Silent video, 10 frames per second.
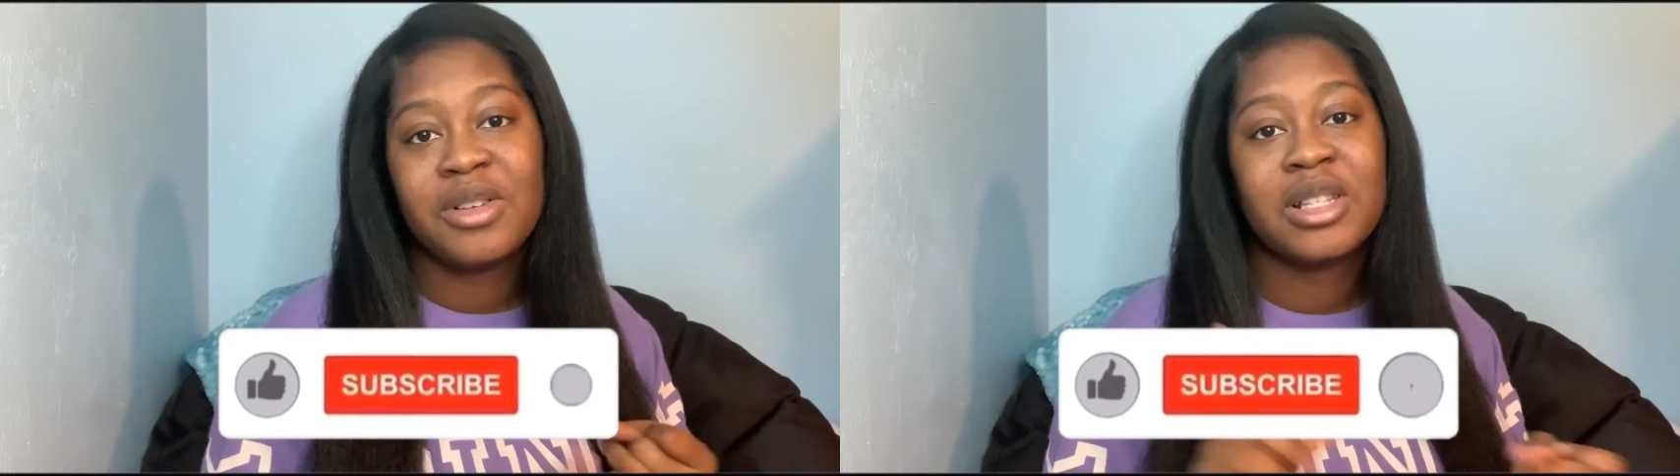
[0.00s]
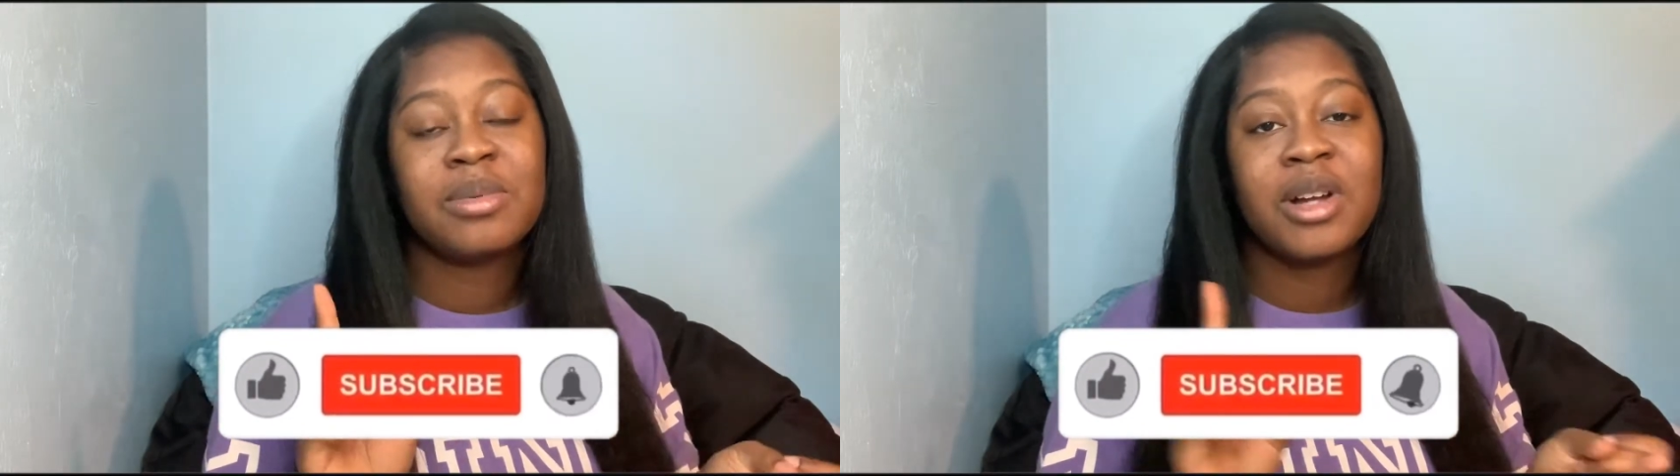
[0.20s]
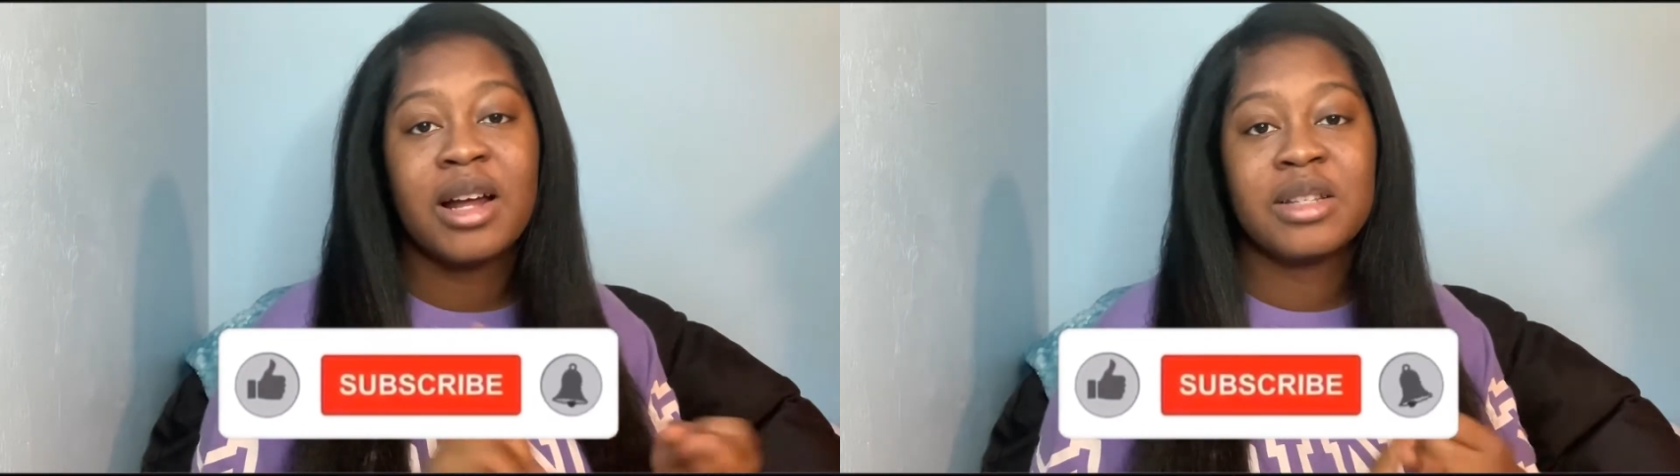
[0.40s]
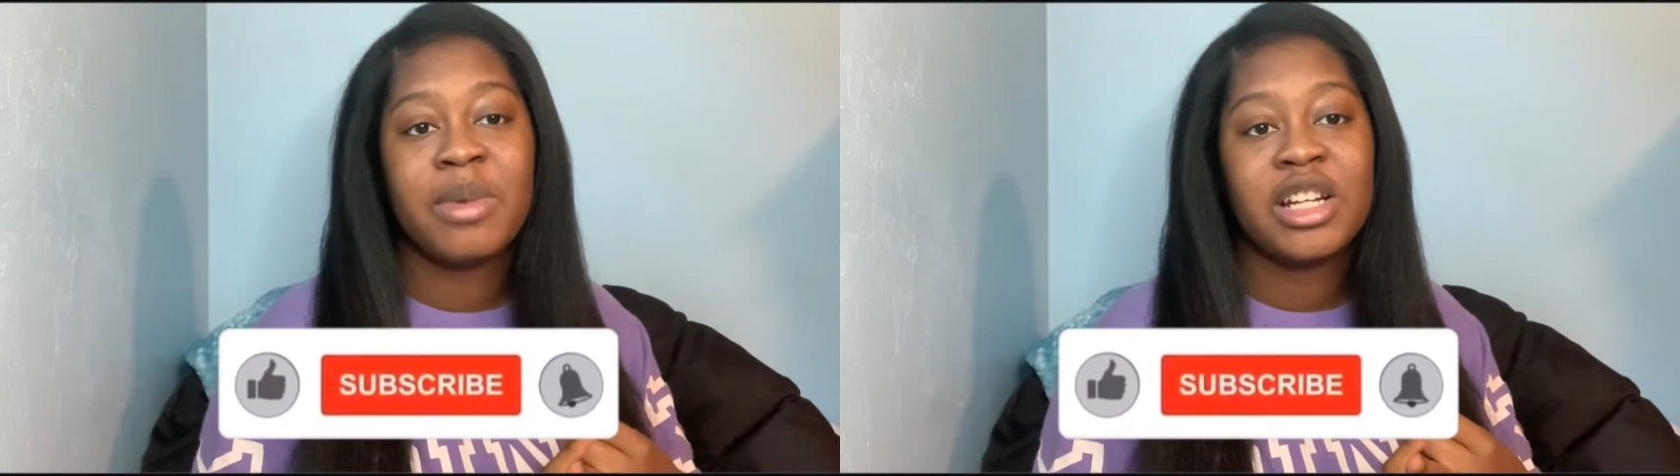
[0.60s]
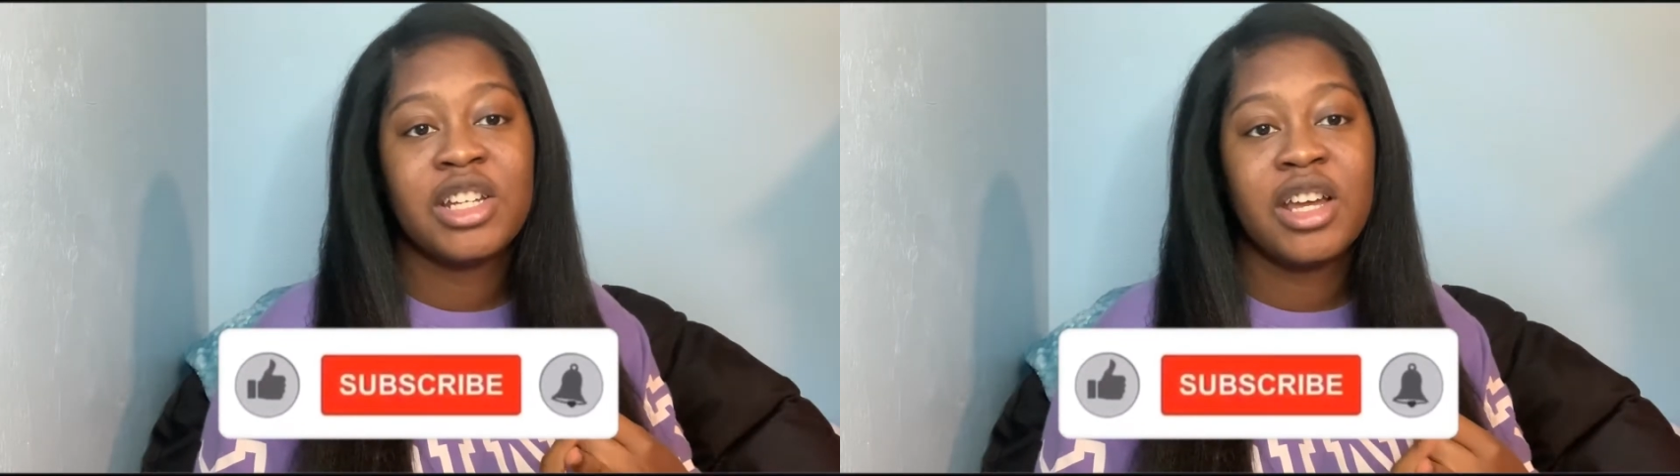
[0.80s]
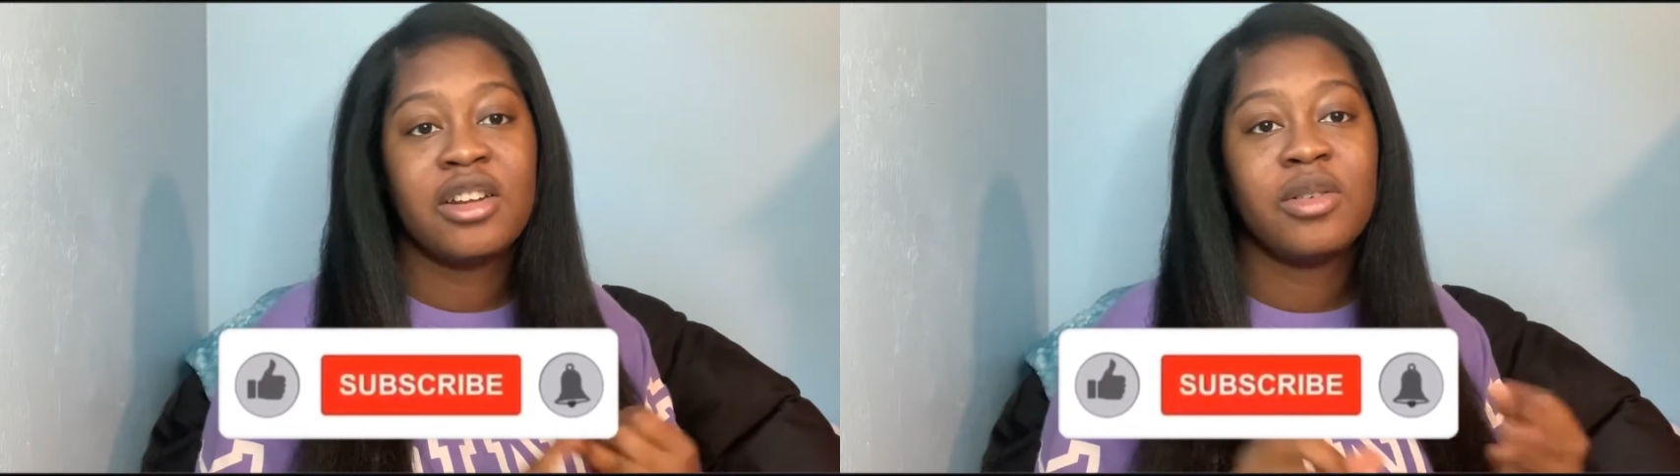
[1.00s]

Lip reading: subscribe to my channel,